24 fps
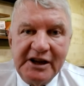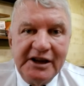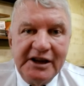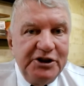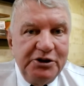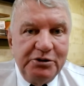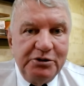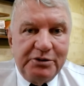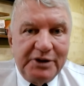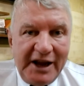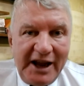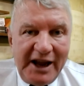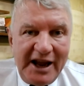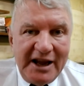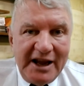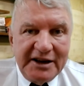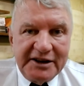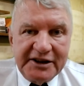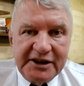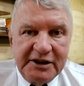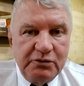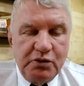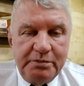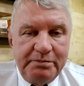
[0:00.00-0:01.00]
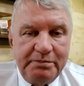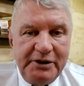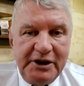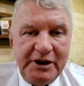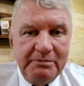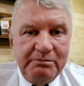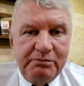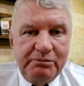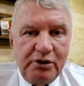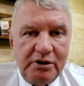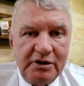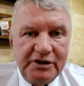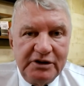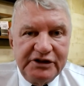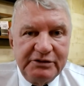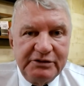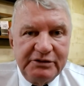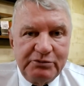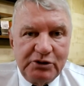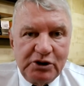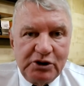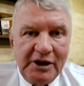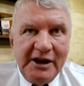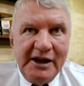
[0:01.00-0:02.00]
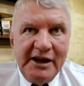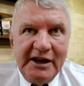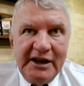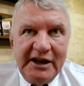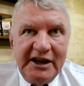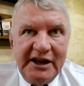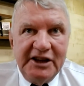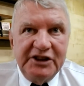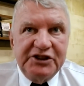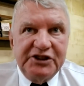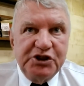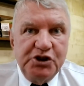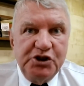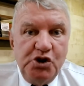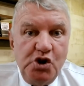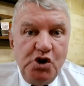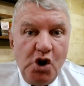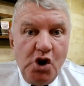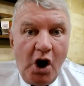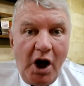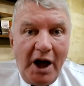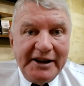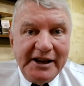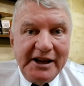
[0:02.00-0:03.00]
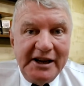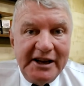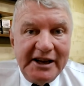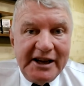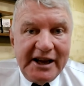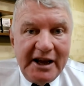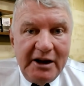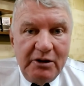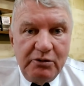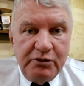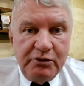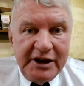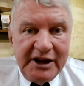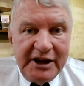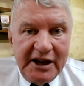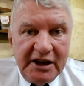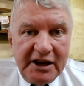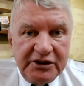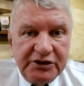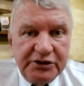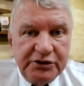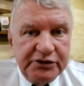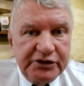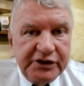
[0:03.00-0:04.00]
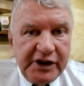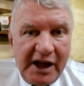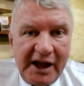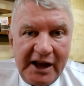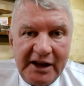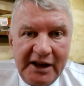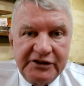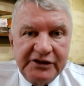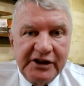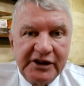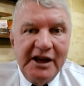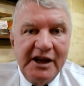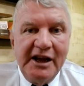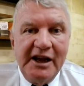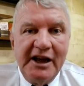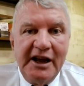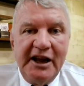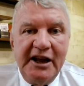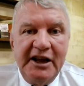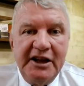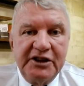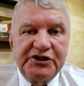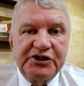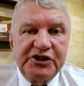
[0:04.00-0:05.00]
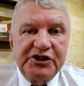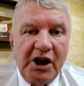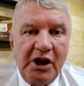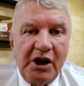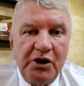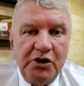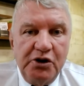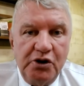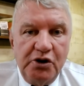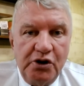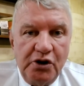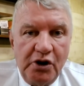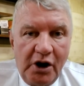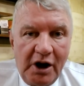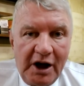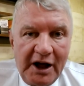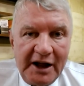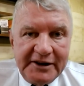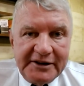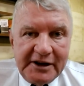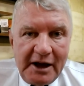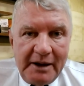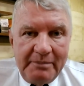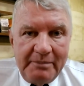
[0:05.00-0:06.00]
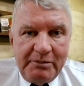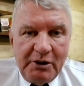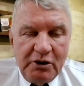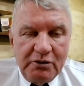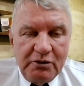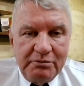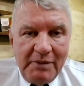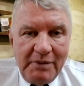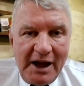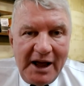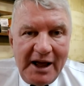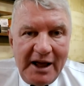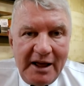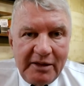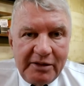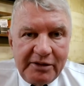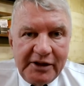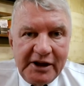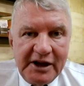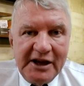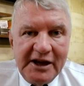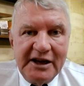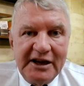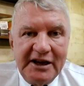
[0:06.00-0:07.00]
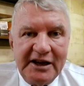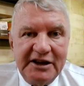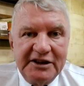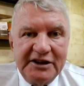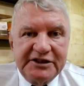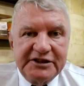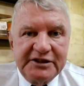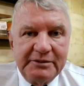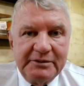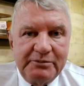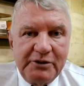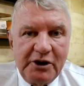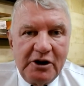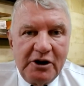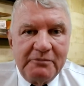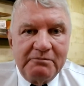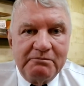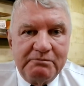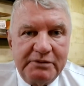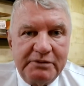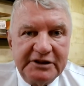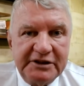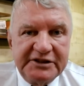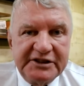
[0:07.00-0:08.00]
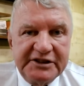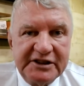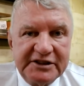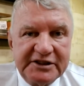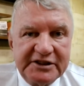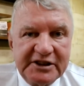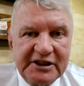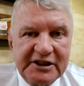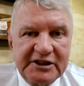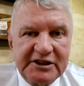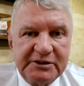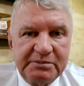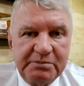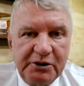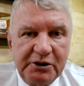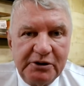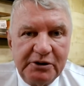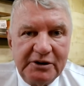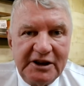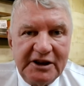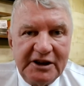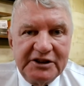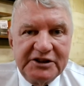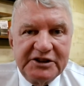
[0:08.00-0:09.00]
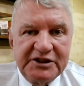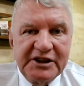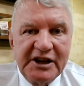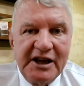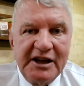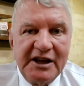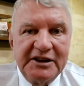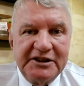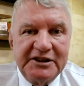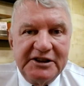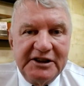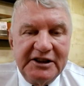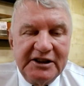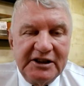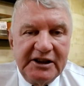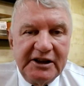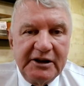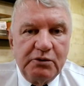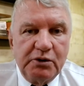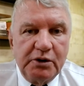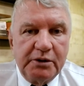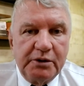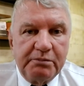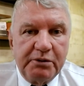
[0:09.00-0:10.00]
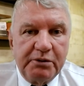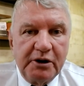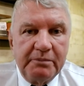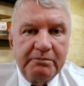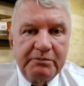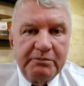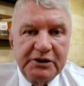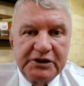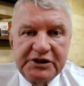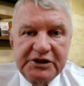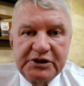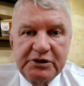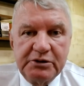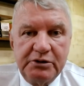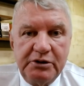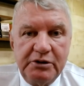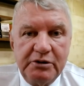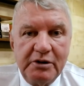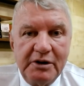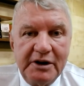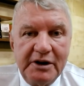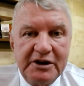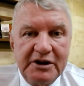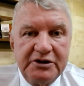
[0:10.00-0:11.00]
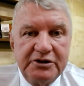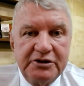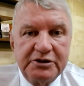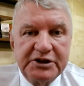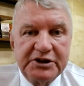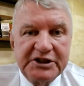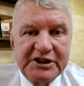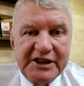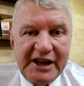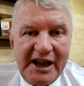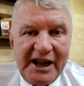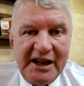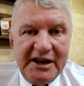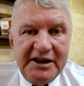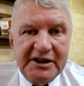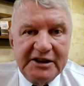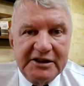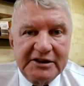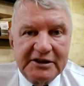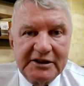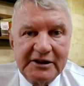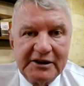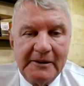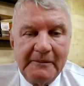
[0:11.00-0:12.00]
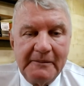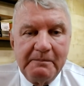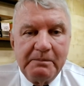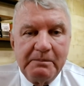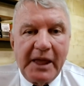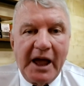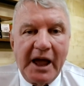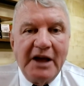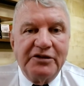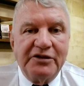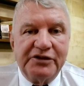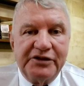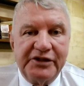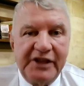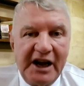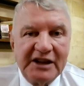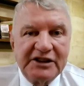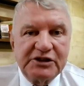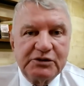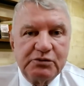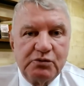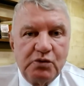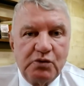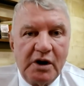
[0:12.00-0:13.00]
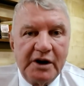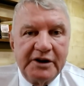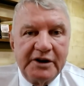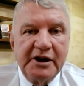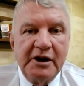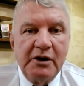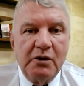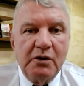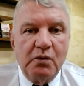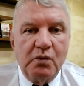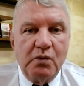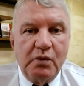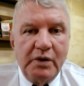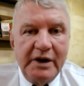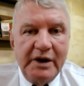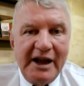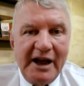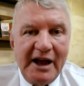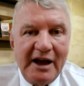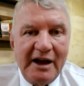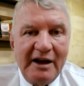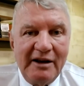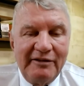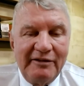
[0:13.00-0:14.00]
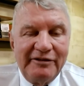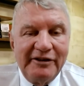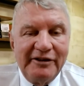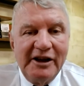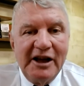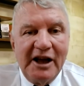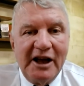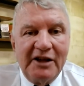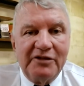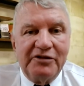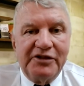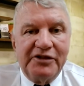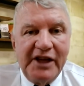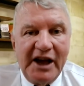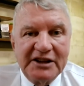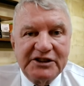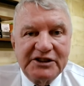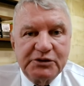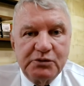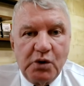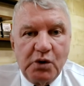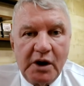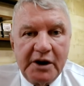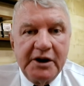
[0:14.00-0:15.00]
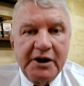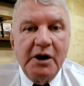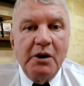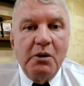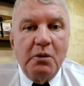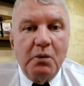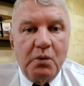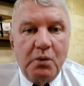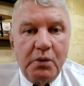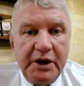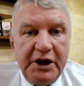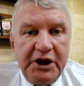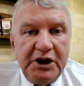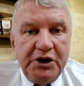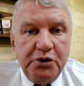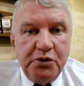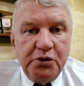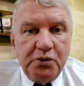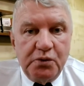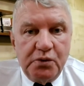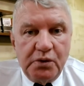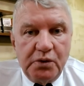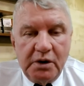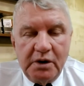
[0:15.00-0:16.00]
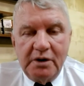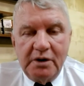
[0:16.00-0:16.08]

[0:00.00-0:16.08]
You can't. It would be impossible. It's not an accounting exercise. It's not about math. It's about business experience dealing with purpose so you can understand it. And that's what we have, and that's what we do.